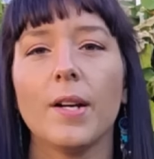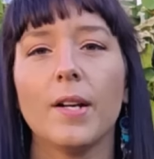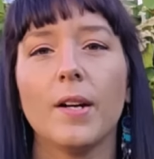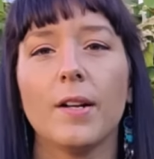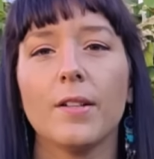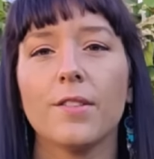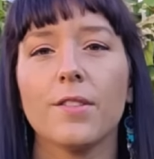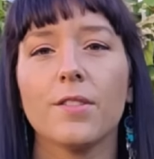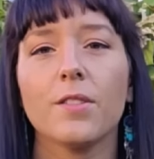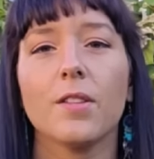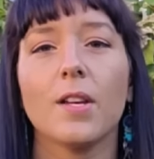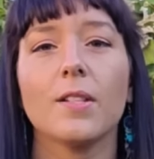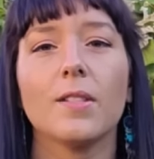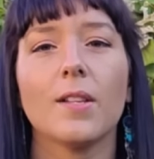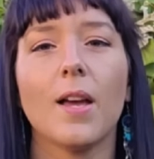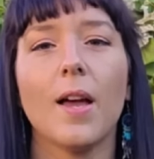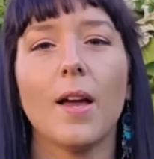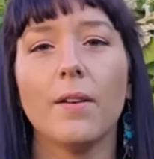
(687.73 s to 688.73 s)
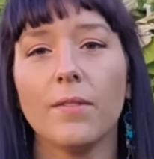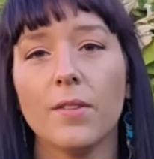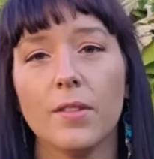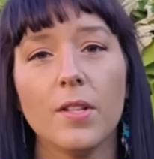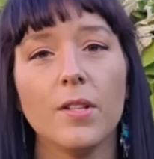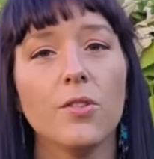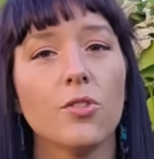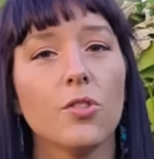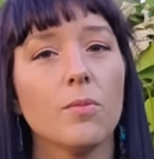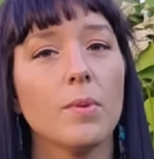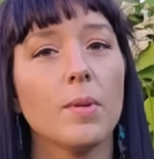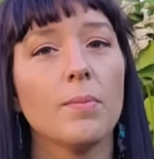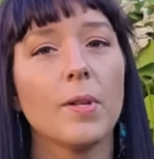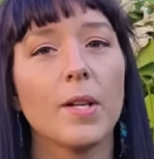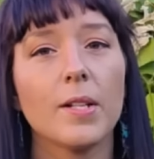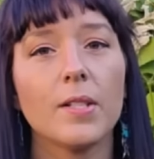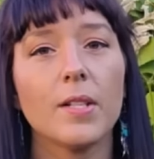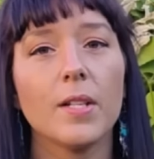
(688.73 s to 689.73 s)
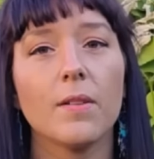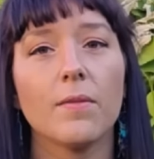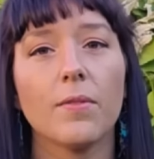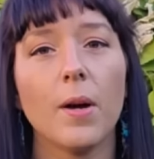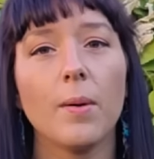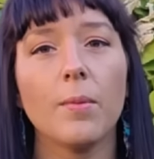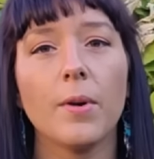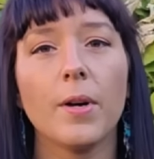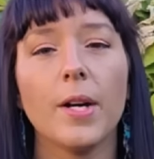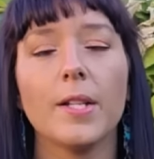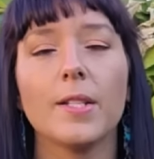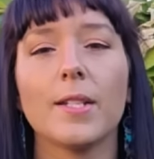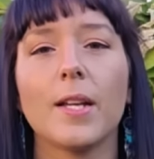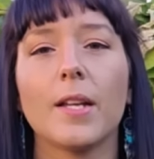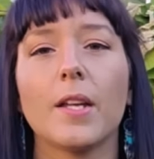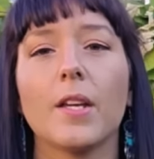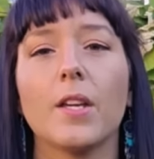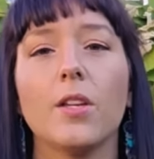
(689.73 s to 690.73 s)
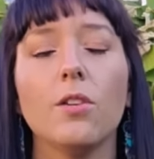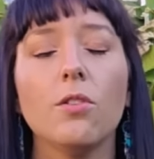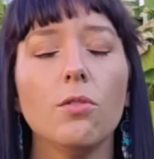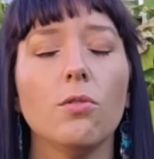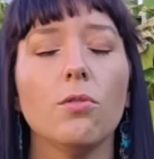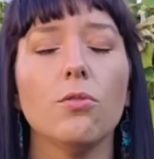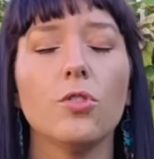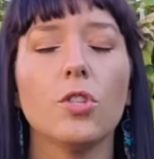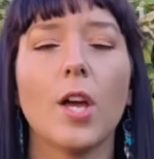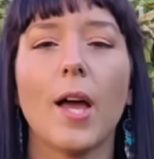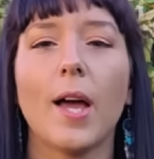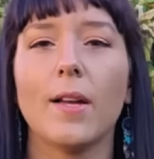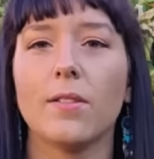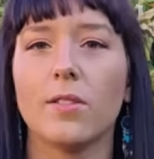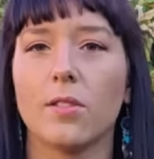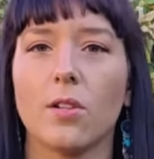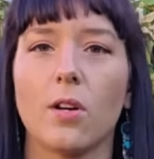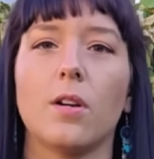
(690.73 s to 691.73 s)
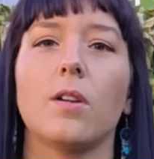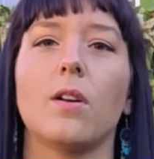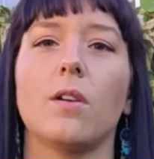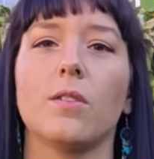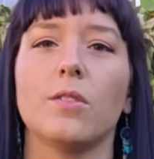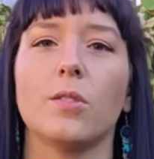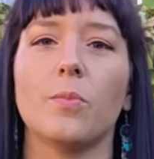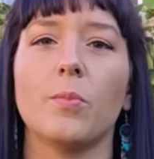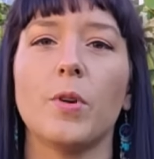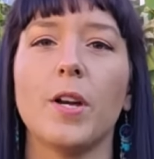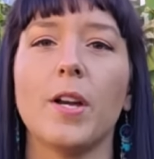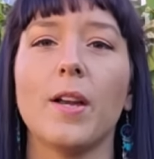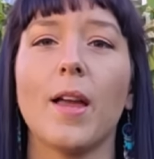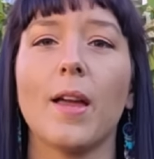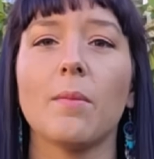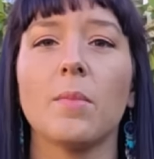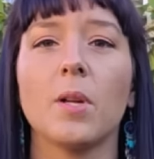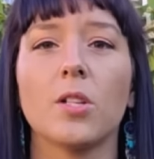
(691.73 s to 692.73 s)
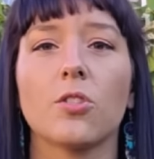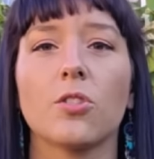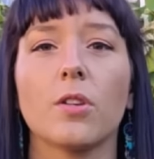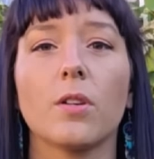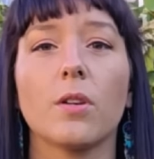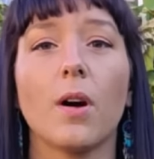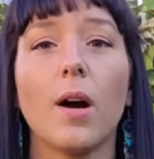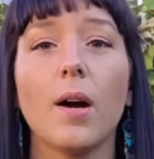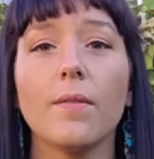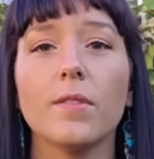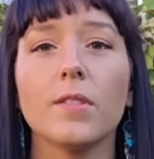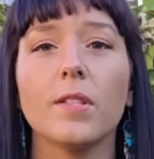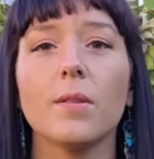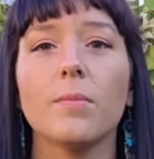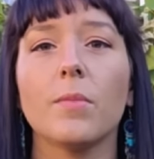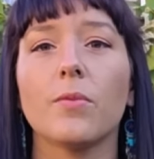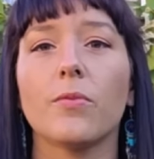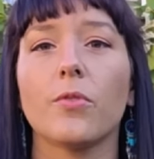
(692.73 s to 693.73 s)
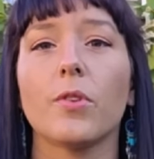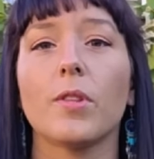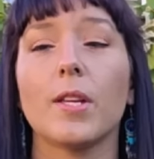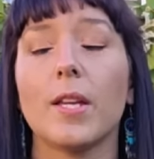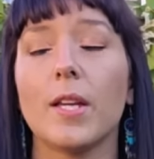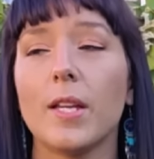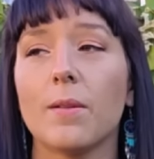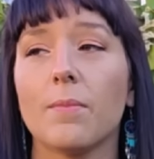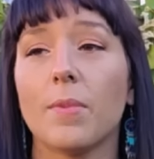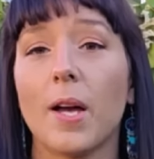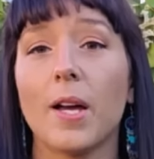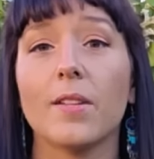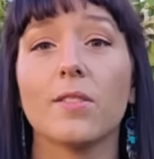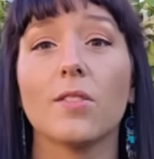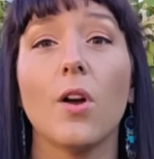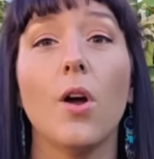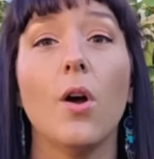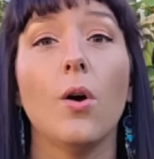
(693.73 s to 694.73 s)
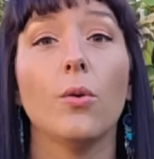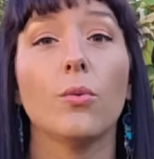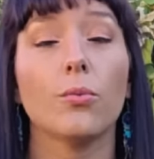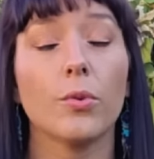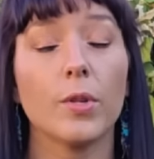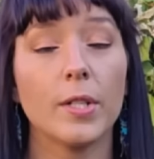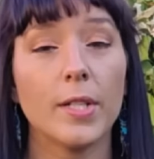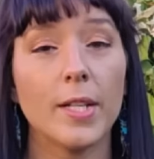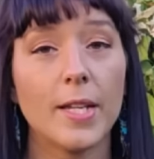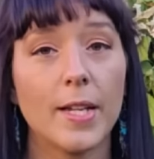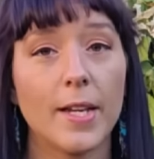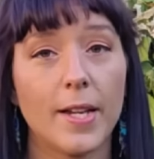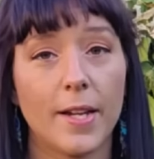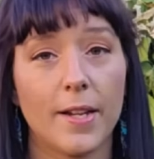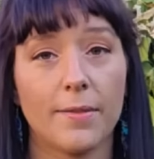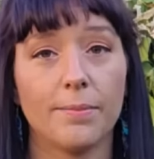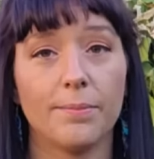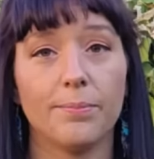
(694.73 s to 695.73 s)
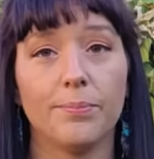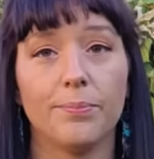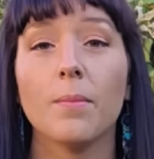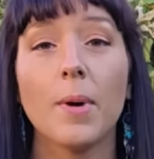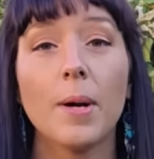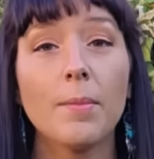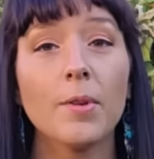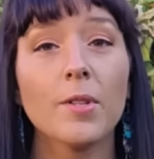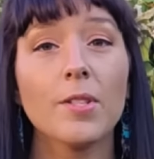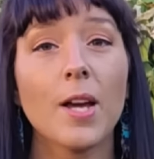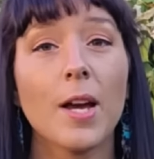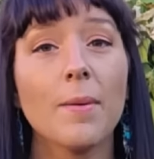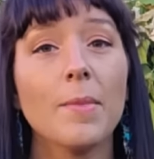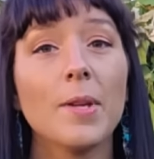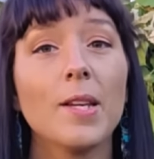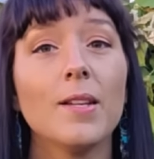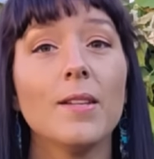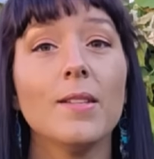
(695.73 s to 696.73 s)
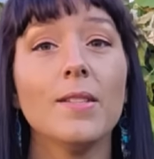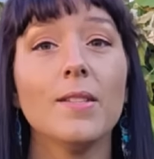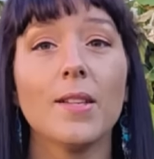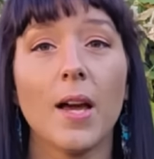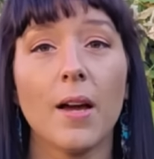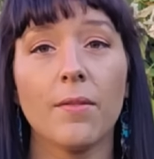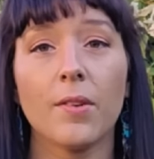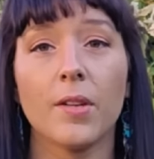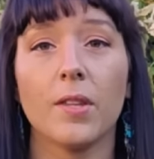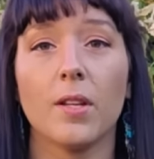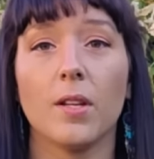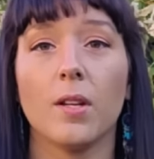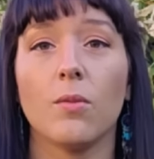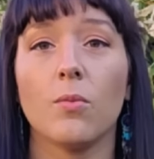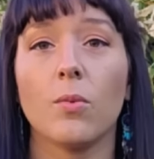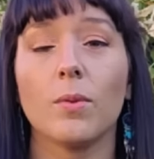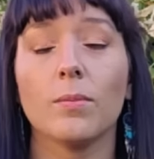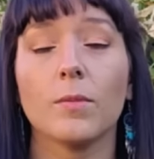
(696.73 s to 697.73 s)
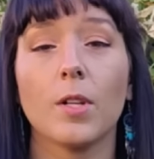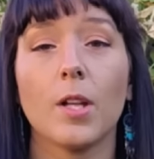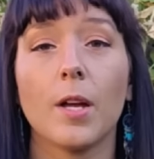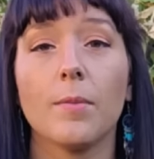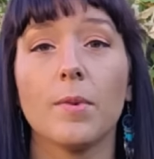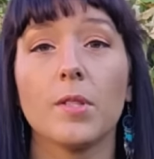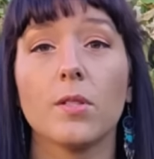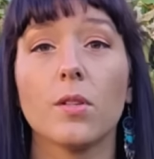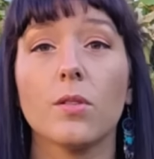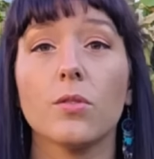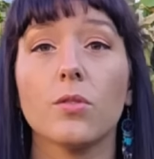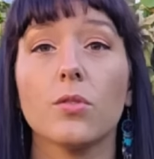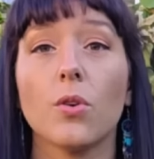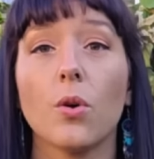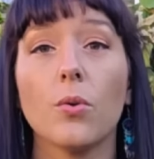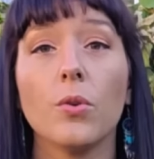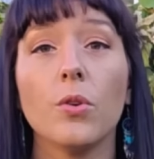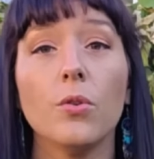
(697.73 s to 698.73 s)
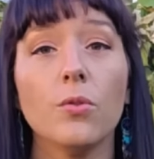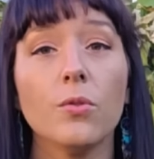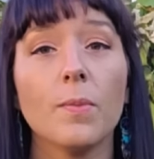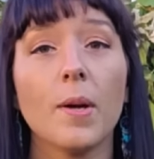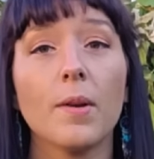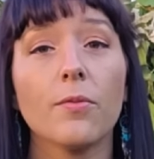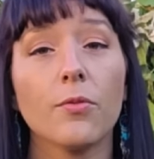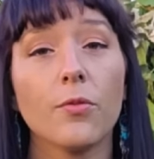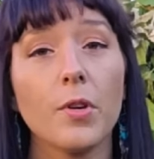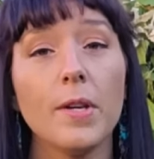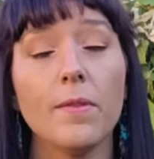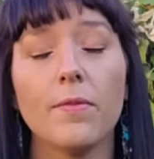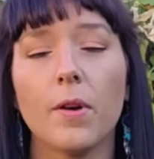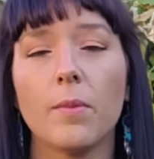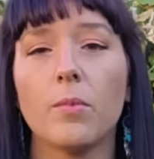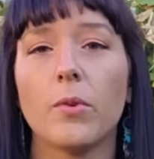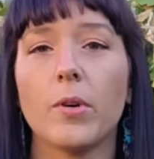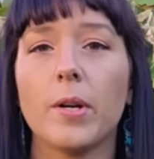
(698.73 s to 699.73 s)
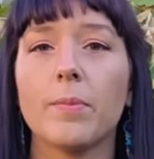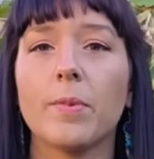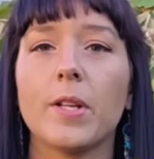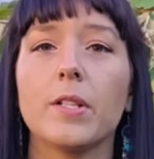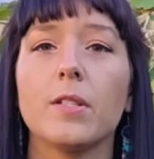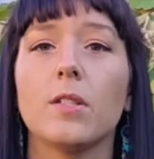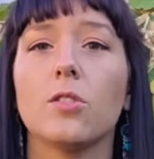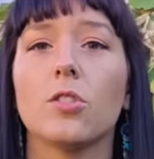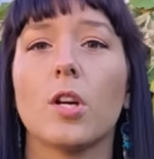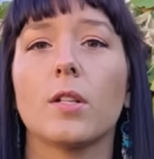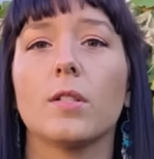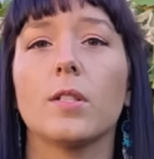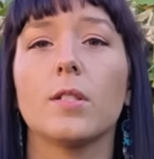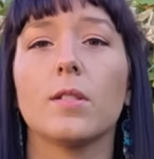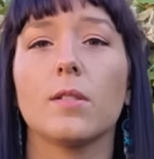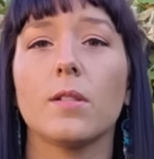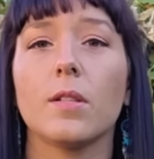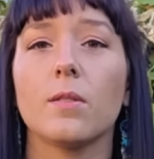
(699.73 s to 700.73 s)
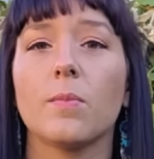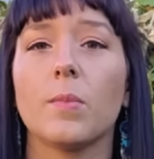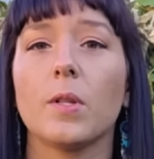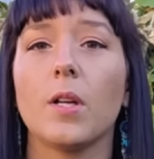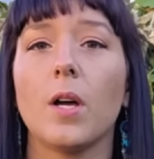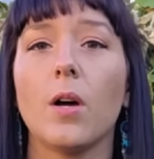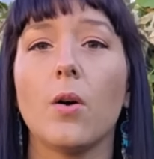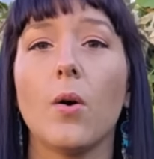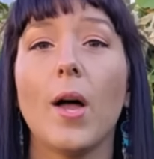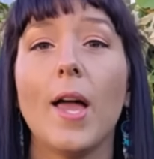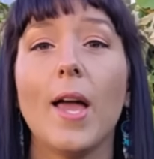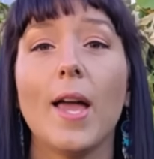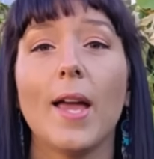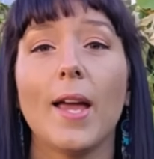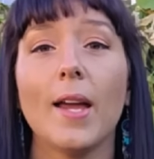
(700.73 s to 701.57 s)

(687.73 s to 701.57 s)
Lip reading: All right, gardeners, that's everything you should be planting in February to get a huge head start on spring and make sure you're harvesting before the heat and pests really kick in. Remember, timing is everything in warm climates, so use my free February planting checklist linked below,